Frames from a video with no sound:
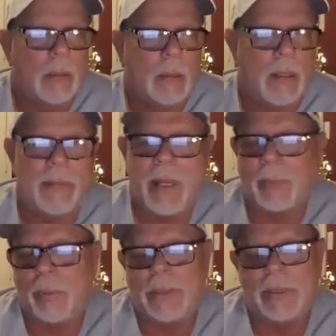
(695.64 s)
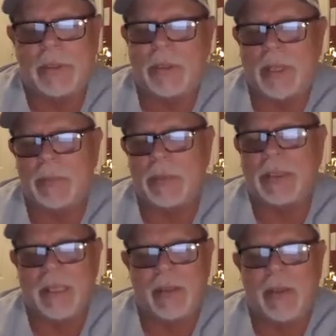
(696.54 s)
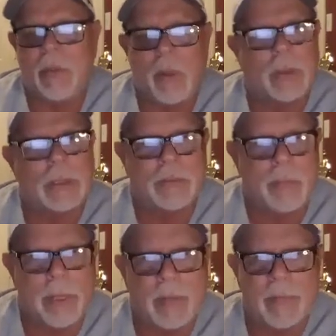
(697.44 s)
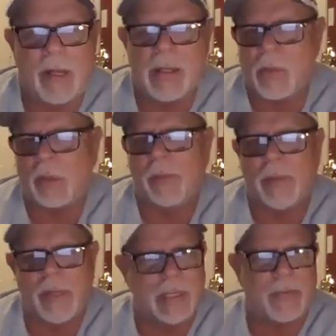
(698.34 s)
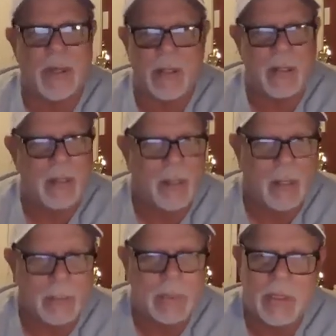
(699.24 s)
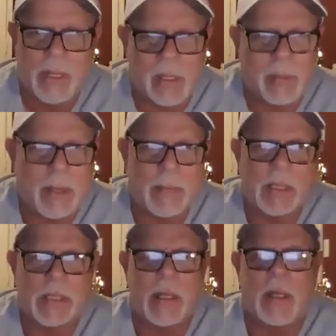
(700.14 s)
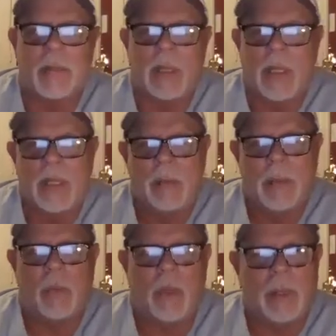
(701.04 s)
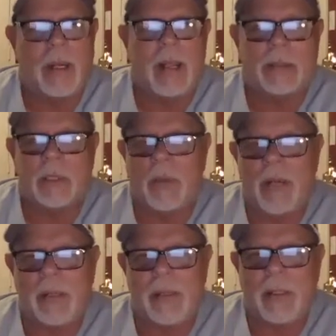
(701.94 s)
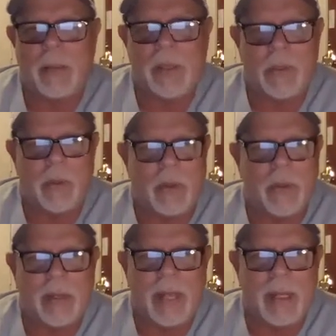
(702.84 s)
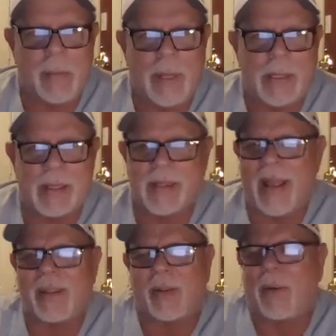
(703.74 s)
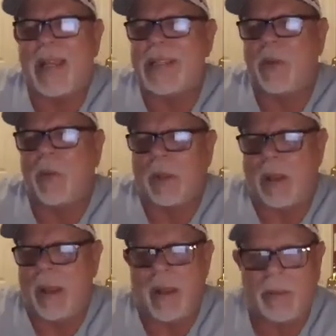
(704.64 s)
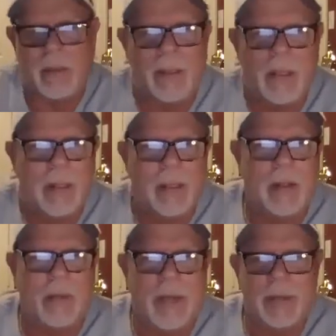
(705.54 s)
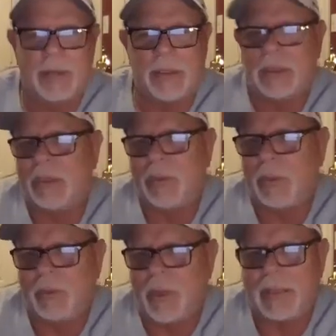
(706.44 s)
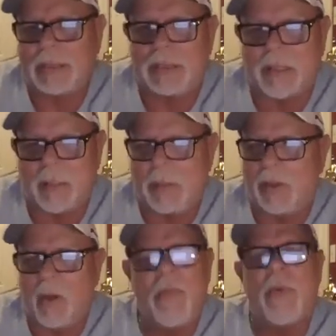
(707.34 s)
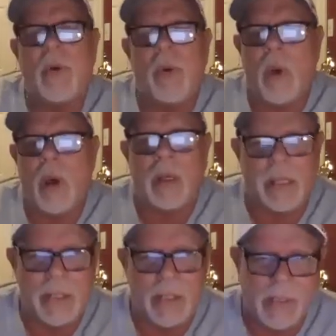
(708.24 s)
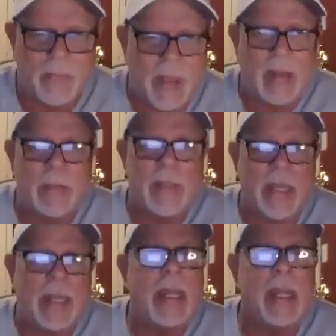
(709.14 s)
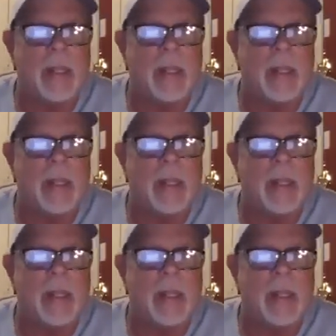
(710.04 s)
And I'm not preaching to you, I'm just telling you what works for me. If it doesn't work for you, that's fine. I'm just talking about myself. But working out's a great thing to be doing on a daily basis. Not crazy working out, not just doing crazy stuff, but go for a walk, get you some vitamin D,